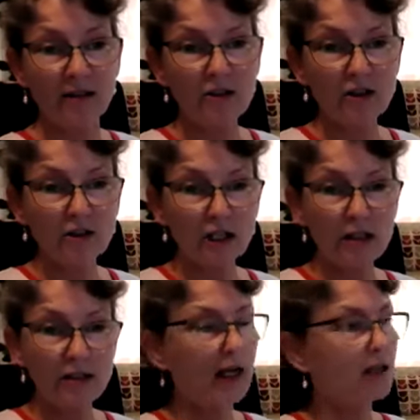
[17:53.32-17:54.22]
So these
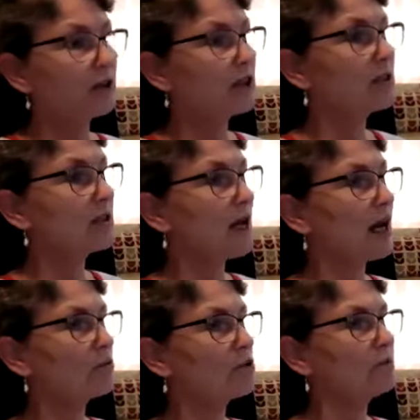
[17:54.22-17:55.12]
kind of things
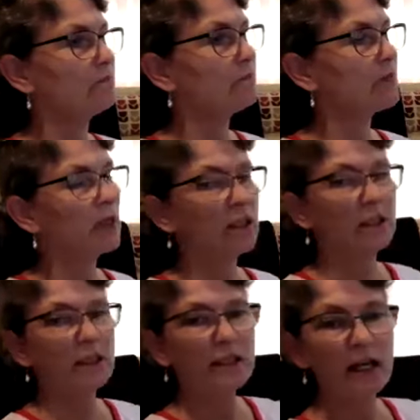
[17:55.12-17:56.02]
count.
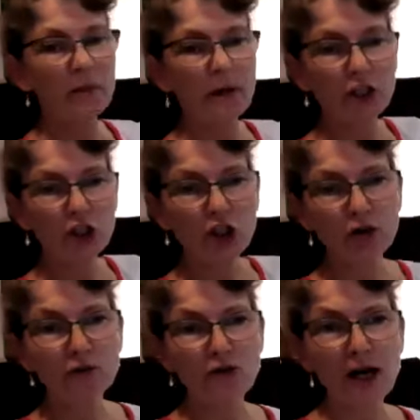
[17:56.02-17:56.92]
Now, when the
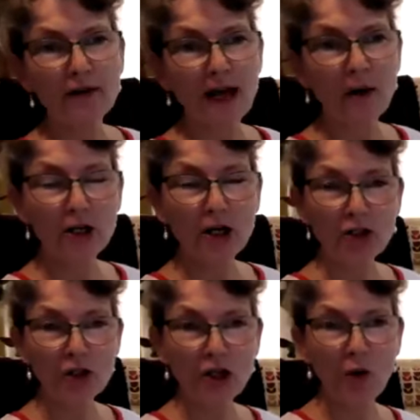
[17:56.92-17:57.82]
children have cracked that, we're going
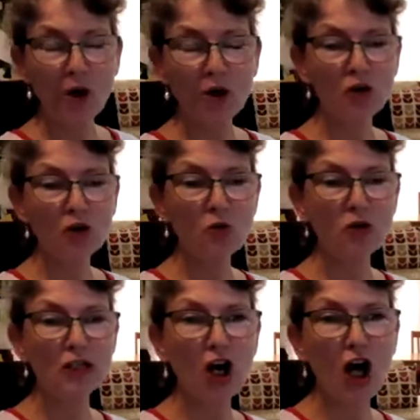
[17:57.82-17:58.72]
to go on to do
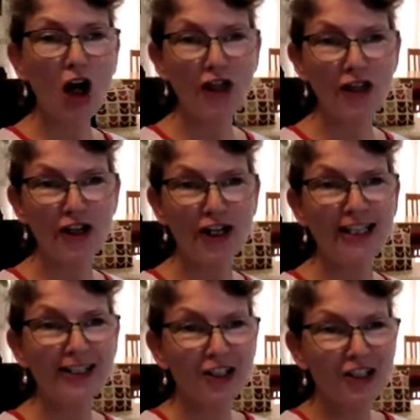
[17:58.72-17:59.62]
the other
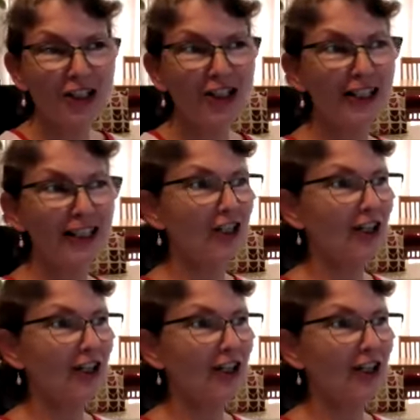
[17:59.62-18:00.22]
curlicue